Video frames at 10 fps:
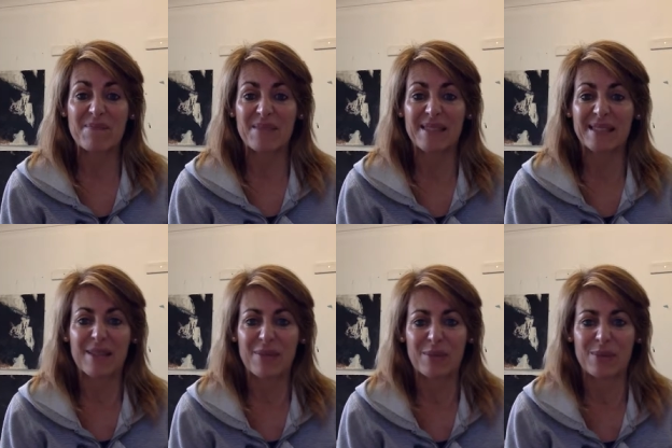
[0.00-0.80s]

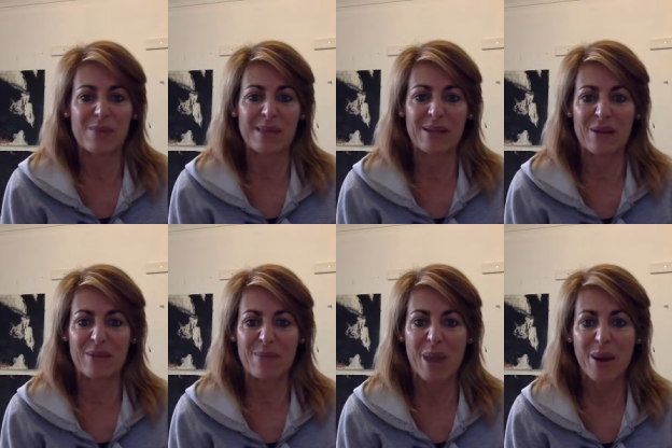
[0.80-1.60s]
stuff that was almost kind of
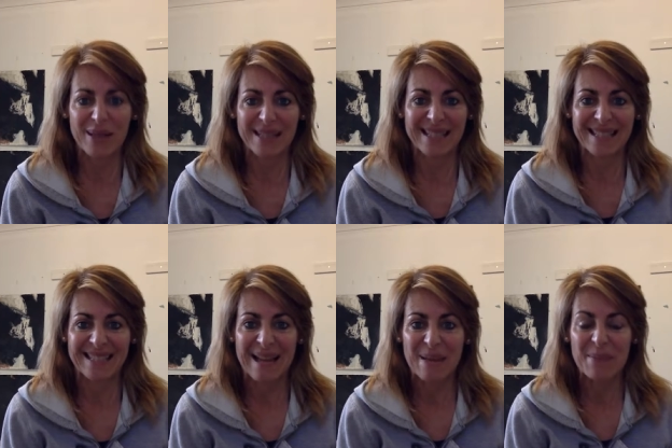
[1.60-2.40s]
embarrassing to
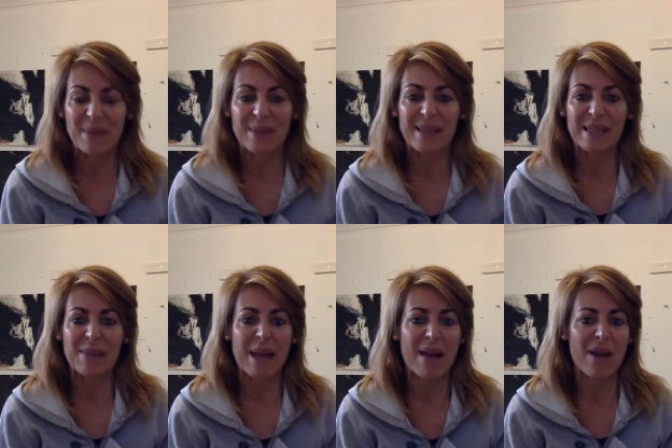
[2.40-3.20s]
name, but things
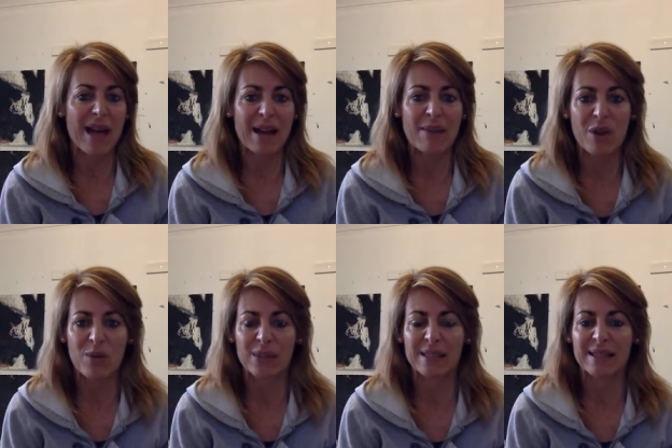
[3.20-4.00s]
about, oh, how come I
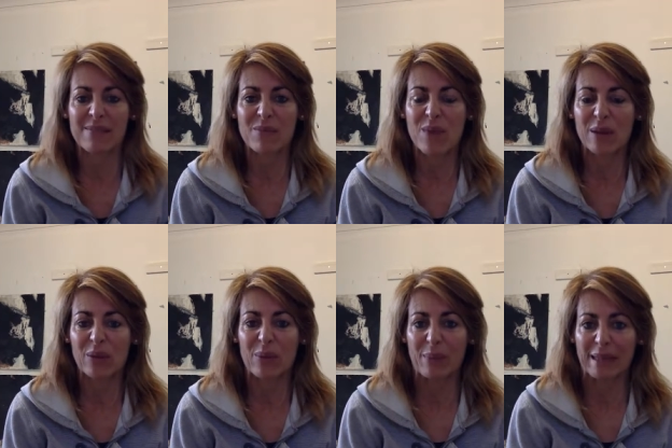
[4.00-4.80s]
wasn't number one
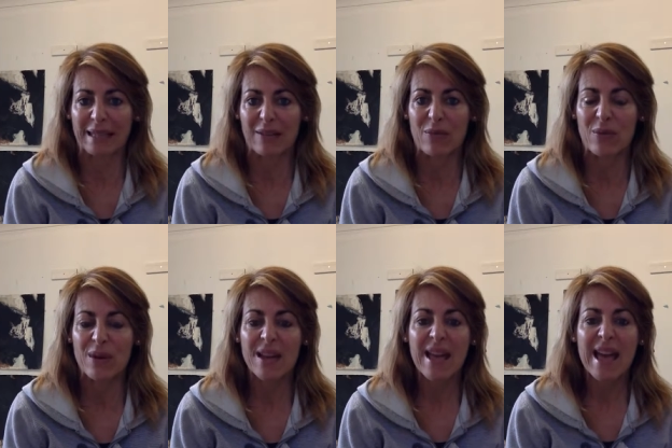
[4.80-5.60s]
on the billing, or
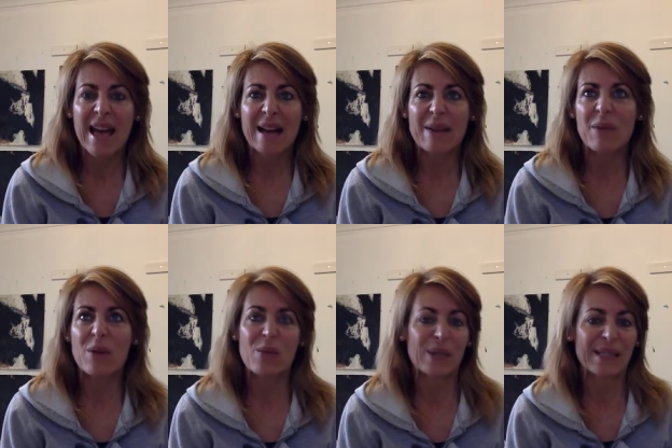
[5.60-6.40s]
how come I
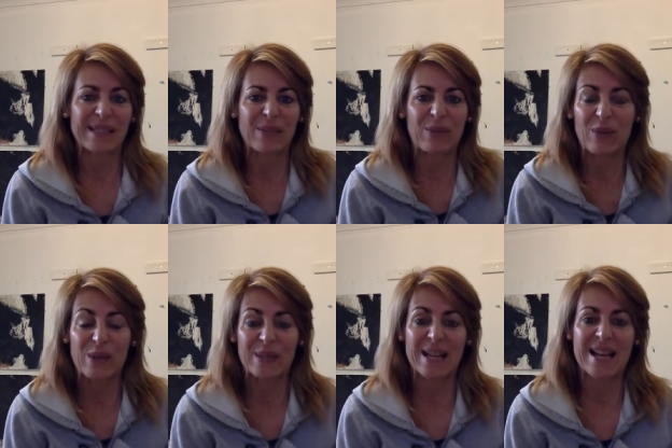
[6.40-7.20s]
wasn't the
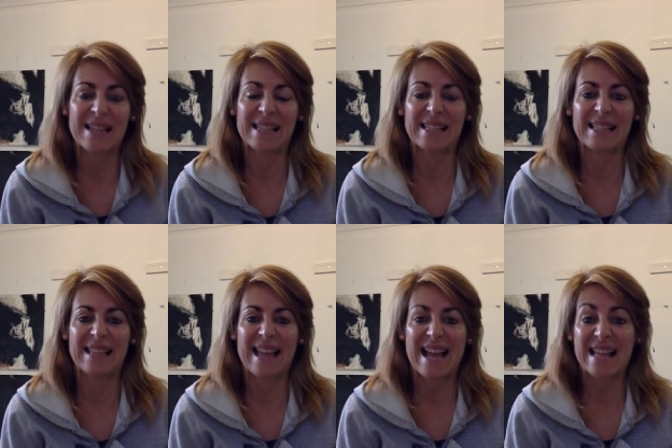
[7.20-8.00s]
first artist that
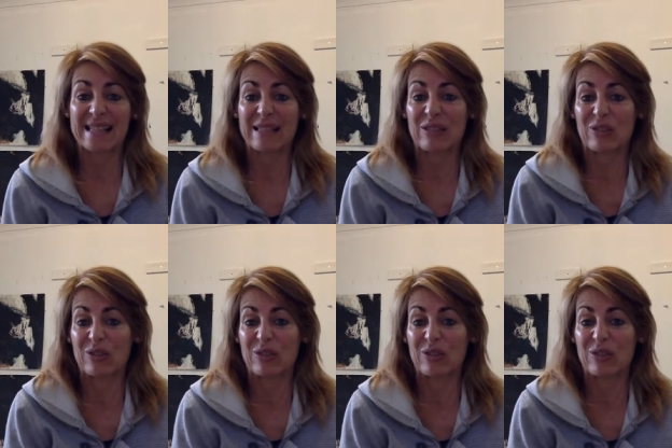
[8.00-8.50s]
they asked to